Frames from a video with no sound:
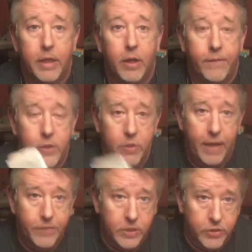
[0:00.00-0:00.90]
Now, if you do
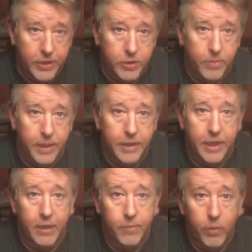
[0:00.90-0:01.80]
have to exchange your money at
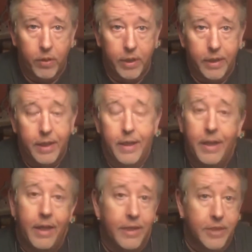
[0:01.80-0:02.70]
the airport,
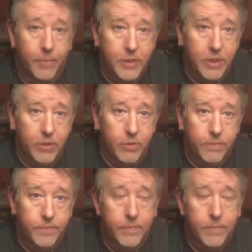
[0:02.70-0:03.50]
it's up to you.